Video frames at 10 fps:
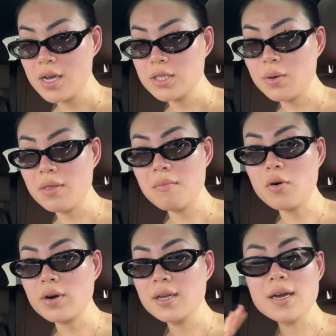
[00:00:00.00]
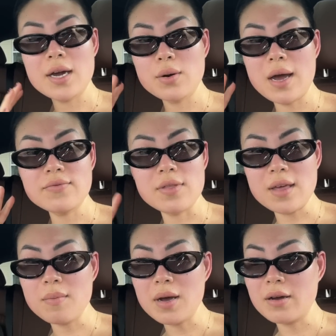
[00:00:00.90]
So in the morning, I don't have to
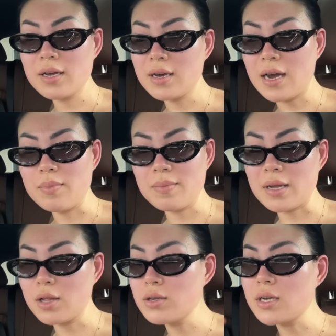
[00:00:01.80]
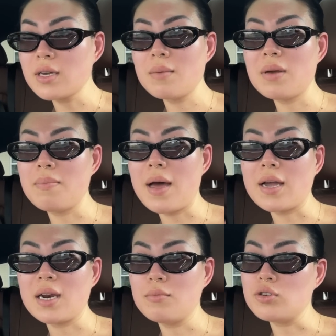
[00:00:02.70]
think about it. I put my clothes on, get my
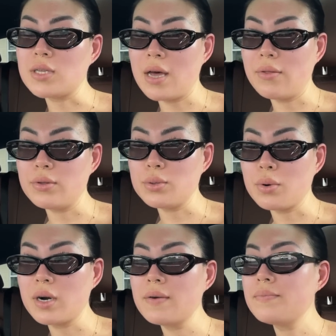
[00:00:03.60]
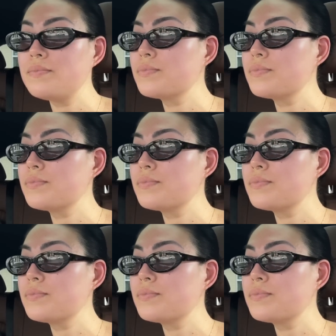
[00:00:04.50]
bag, and I'm just out the door.